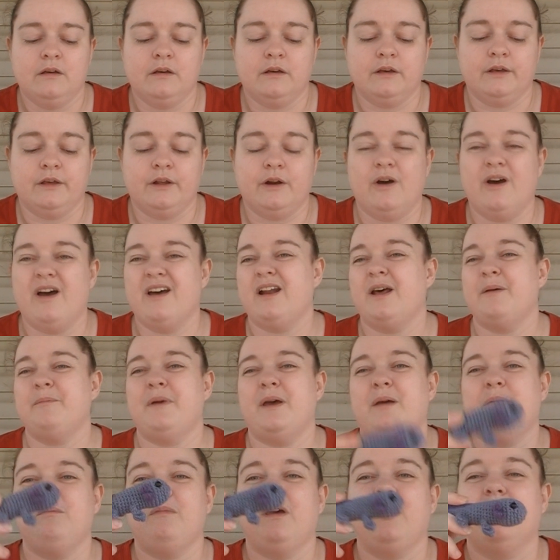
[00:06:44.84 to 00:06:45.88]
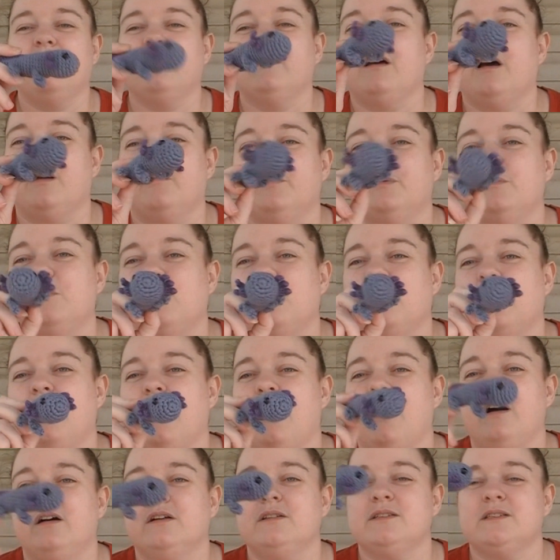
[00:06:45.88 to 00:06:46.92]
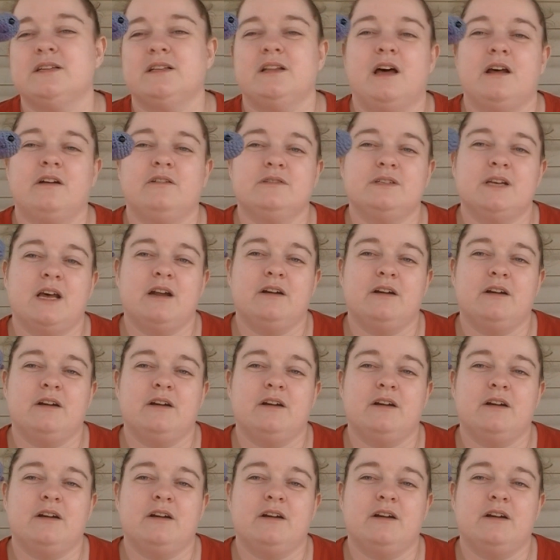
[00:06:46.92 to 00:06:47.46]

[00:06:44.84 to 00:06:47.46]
You know, and I might make a couple more axolotls.